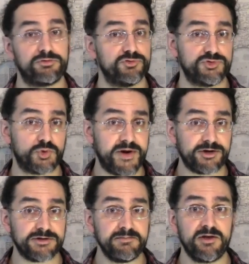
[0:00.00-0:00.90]
Through
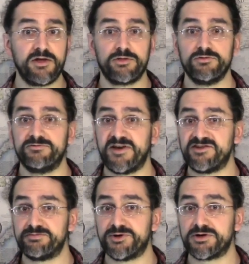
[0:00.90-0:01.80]
Twitter, through
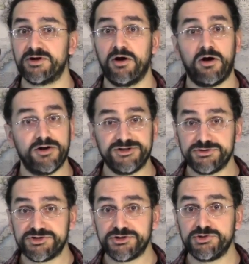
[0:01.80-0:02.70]
Facebook, on
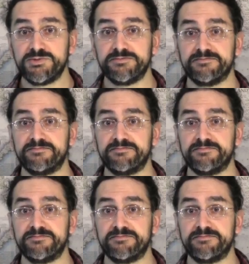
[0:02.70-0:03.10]
YouTube.